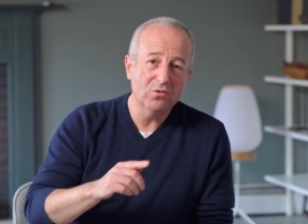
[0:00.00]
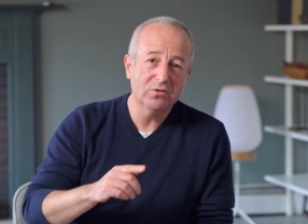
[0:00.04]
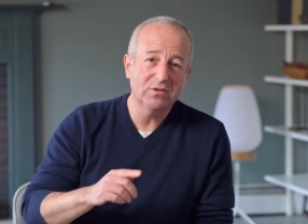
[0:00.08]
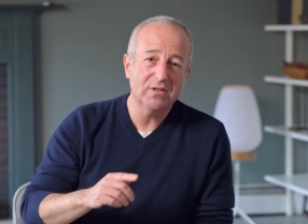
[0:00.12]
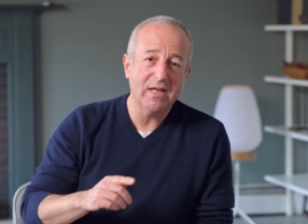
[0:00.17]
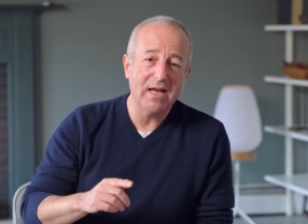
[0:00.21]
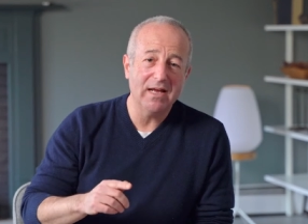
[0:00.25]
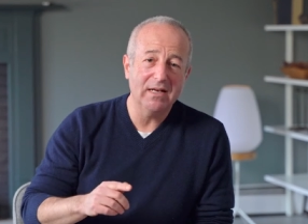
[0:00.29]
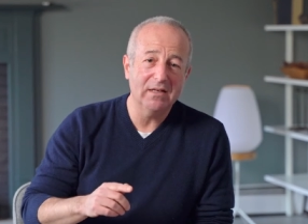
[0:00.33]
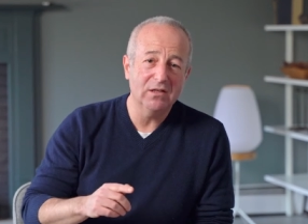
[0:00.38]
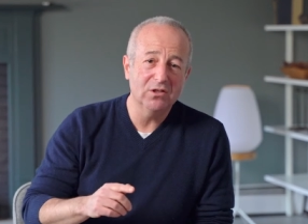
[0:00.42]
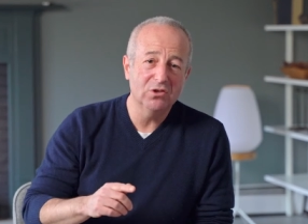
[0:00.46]

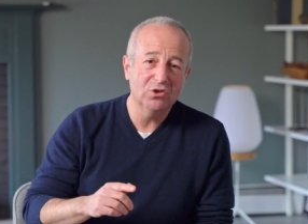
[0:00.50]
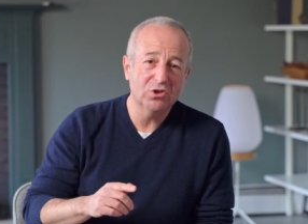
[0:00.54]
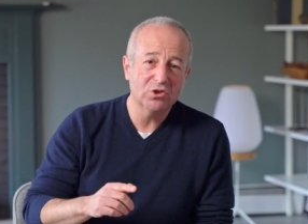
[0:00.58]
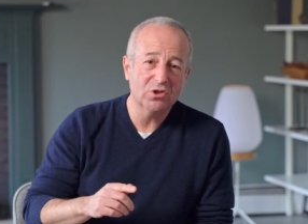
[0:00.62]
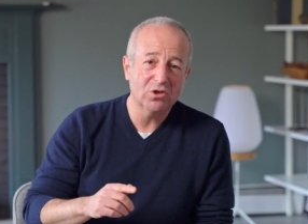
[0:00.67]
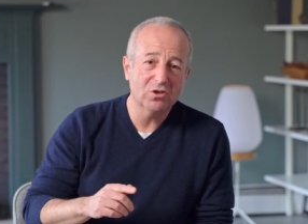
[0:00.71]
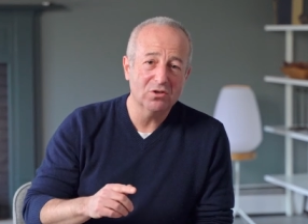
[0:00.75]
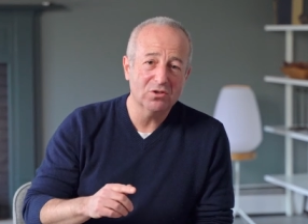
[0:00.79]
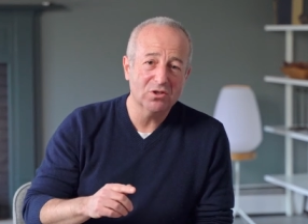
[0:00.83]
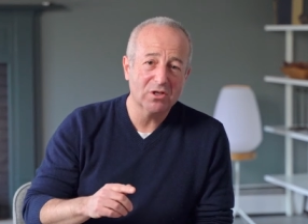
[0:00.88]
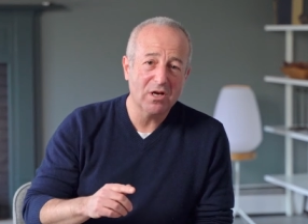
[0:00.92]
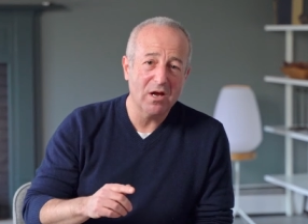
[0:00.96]
that
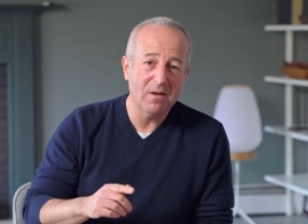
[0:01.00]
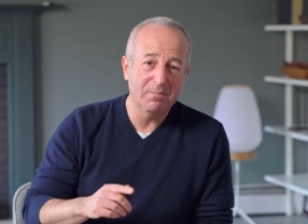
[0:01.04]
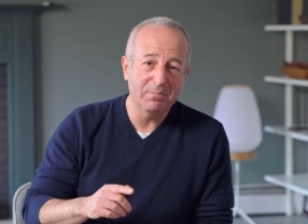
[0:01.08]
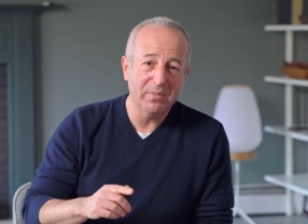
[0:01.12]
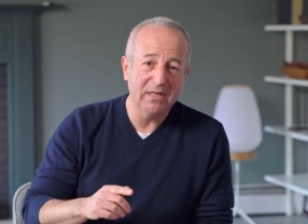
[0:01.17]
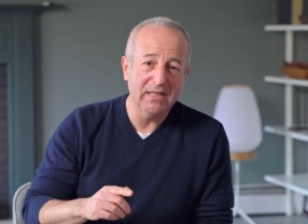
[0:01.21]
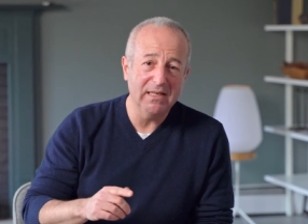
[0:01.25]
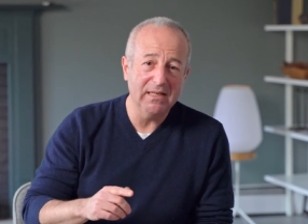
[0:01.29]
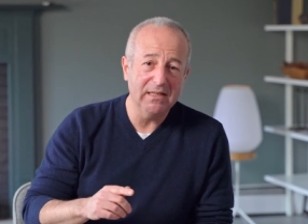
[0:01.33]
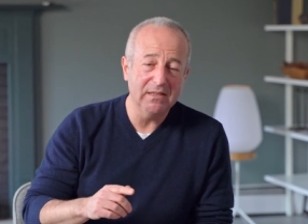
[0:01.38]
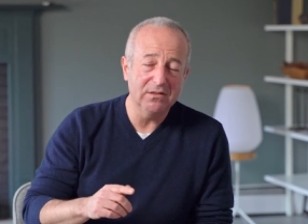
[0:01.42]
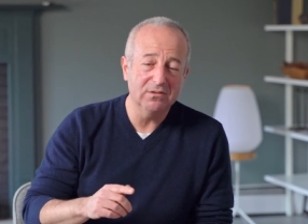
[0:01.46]
insurance
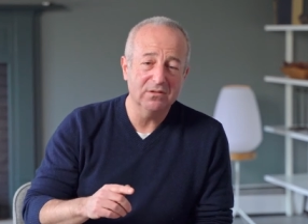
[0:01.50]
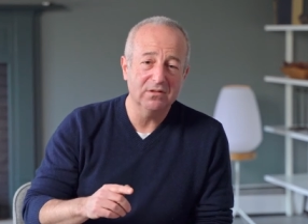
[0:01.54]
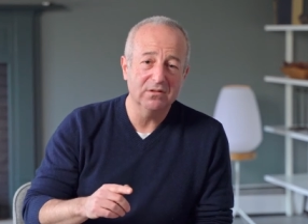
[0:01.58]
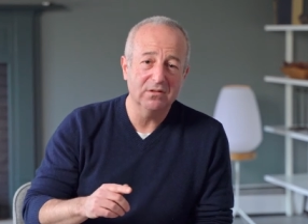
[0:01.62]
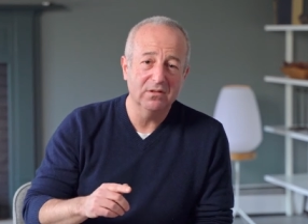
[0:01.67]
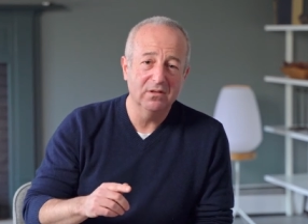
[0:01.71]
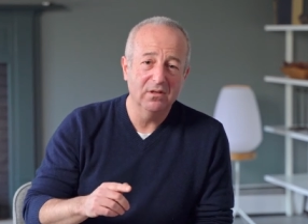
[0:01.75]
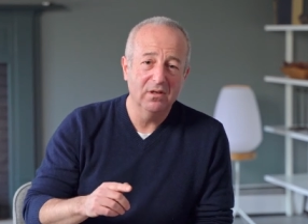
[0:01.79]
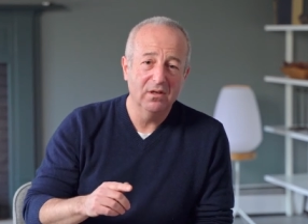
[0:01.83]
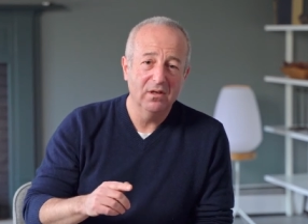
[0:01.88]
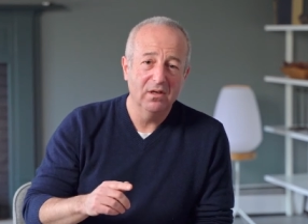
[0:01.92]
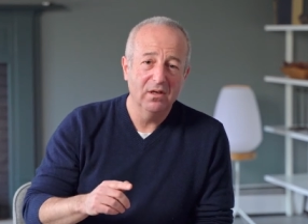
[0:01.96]
company's
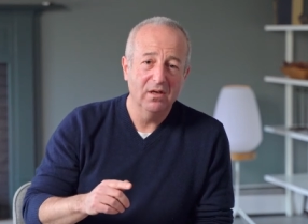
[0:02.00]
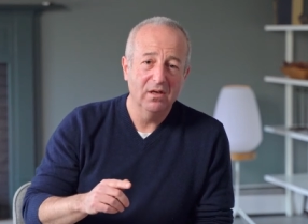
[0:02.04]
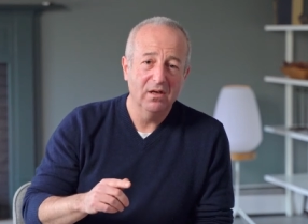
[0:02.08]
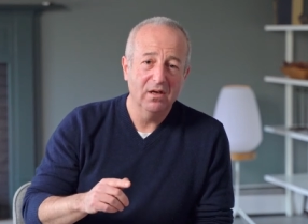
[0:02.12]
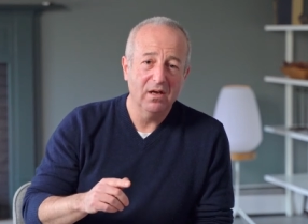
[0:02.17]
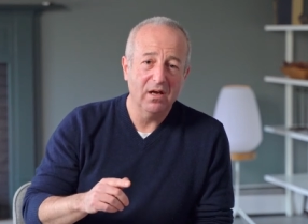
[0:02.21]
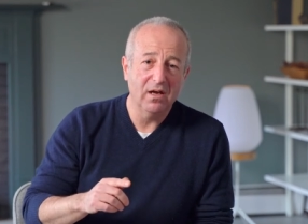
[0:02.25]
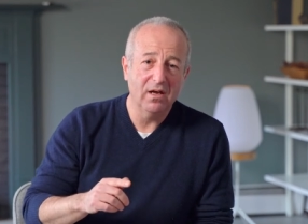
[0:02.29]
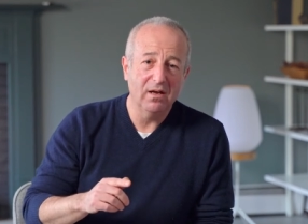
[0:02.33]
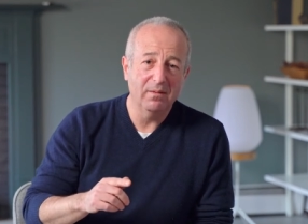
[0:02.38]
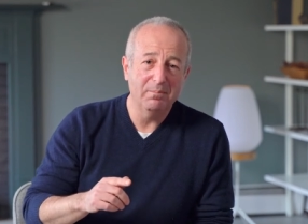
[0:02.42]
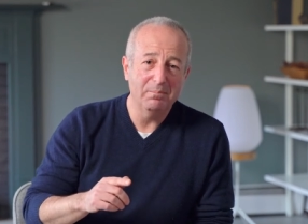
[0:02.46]

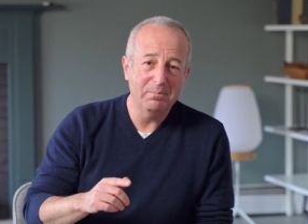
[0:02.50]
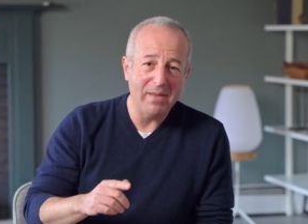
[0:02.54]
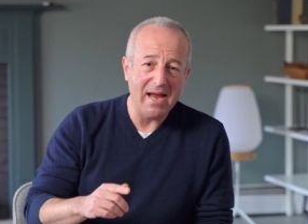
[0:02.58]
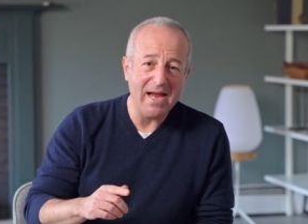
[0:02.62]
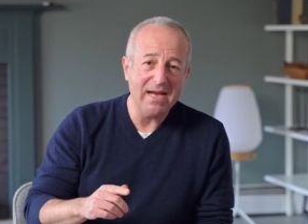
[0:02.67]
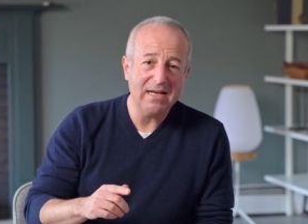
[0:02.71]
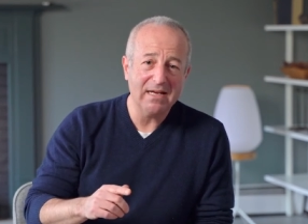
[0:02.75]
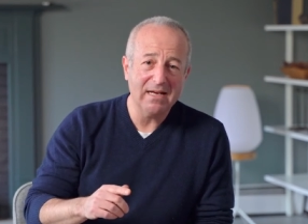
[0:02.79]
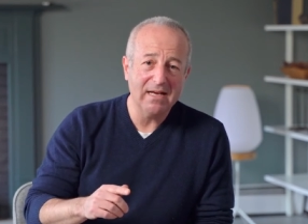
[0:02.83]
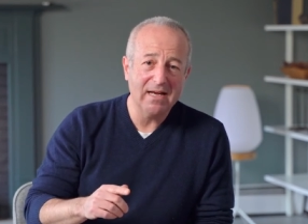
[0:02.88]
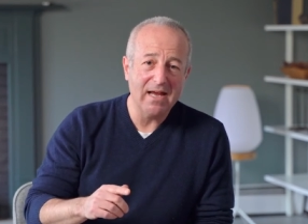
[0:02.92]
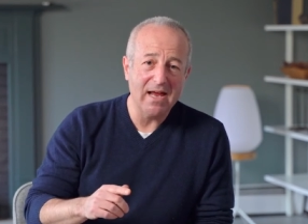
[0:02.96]
uh,
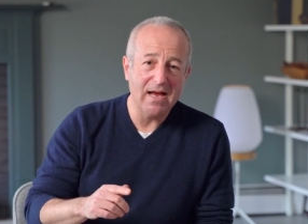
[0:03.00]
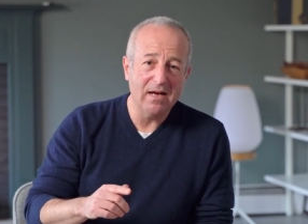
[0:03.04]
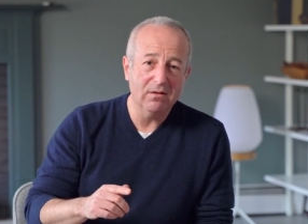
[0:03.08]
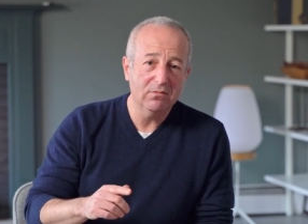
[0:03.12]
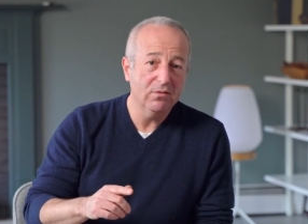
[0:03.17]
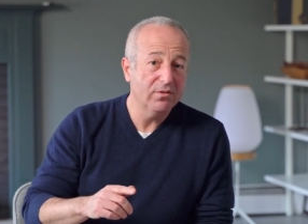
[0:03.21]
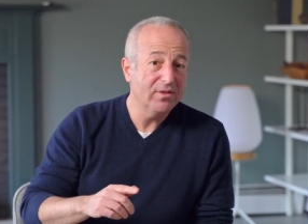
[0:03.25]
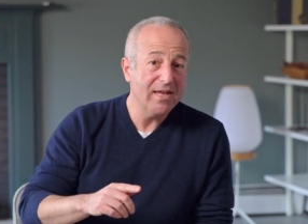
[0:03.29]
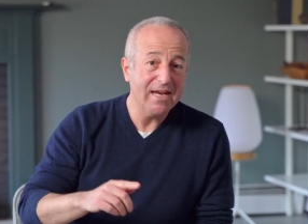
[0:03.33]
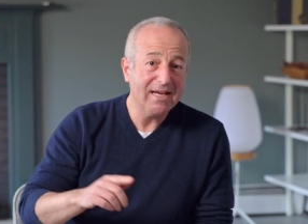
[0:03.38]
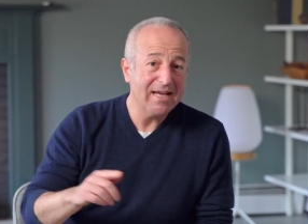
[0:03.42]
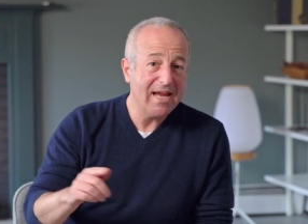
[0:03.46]
bank
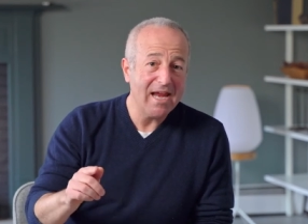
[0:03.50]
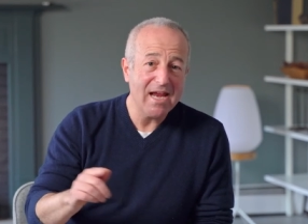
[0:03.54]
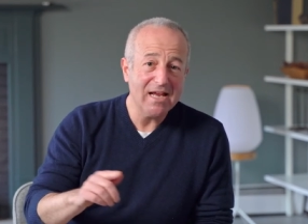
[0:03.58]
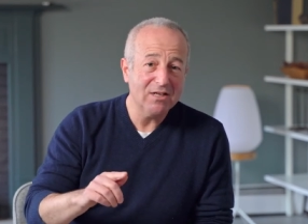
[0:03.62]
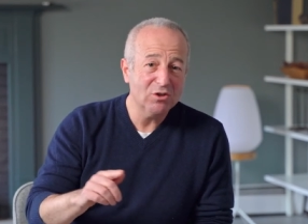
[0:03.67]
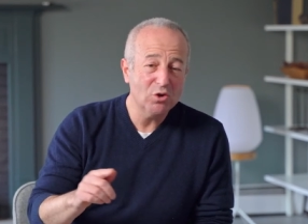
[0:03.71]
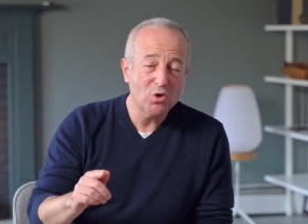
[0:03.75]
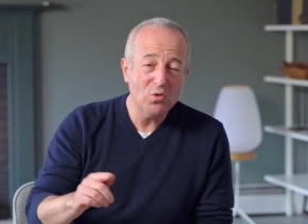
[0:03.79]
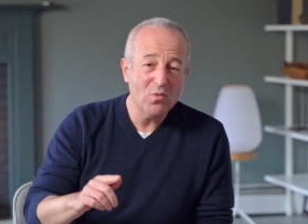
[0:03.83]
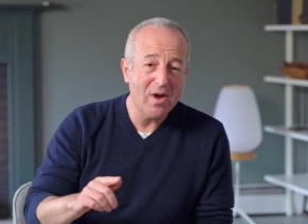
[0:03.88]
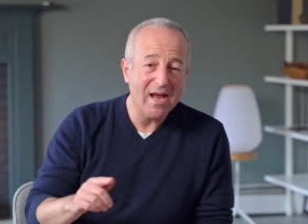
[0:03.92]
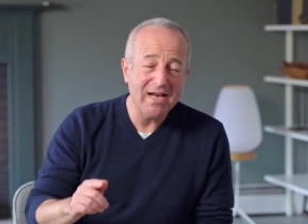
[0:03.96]
account, they can't
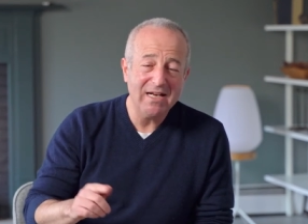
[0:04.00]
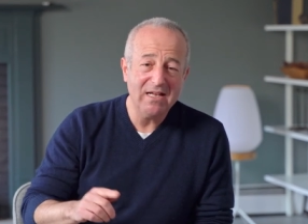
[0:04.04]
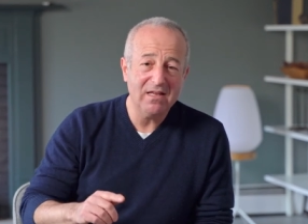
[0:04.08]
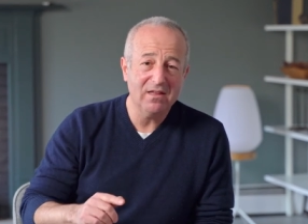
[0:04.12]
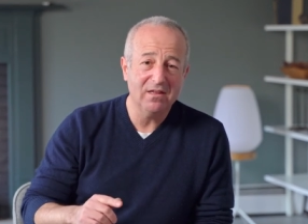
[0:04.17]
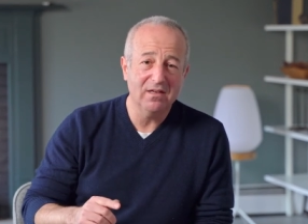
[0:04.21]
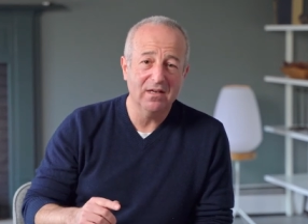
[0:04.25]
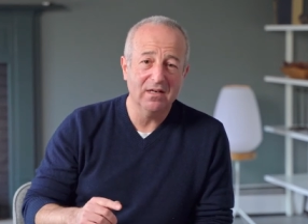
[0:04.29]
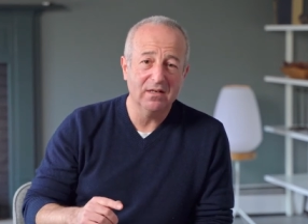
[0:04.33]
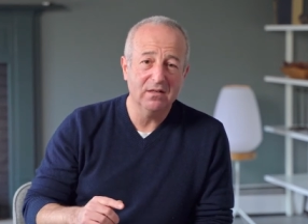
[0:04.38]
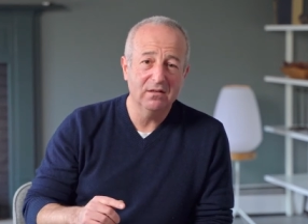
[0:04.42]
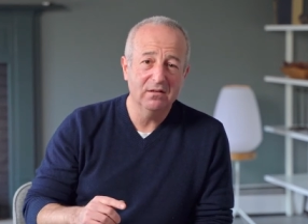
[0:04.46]
do
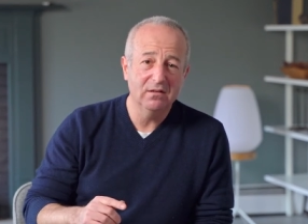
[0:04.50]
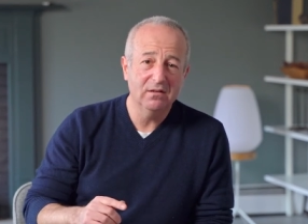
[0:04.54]
anything.